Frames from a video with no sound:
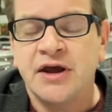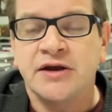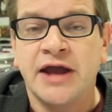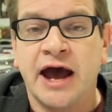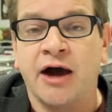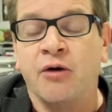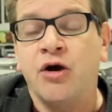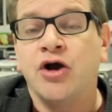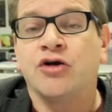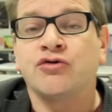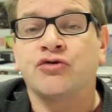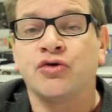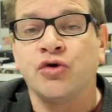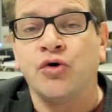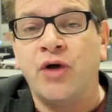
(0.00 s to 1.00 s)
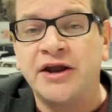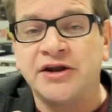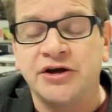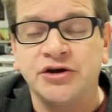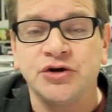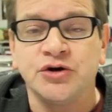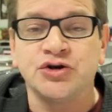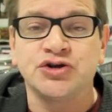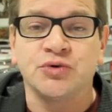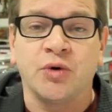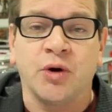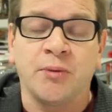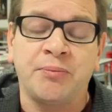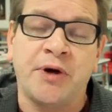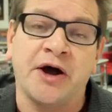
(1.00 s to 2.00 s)
Now, cruel and
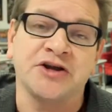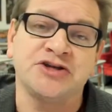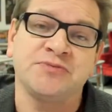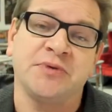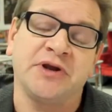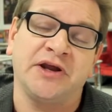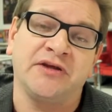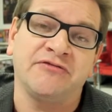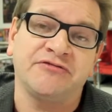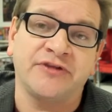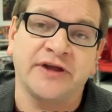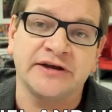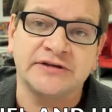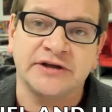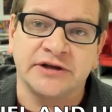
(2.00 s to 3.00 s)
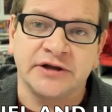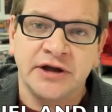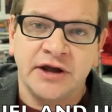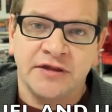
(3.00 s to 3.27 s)
unusual punishment inflicted.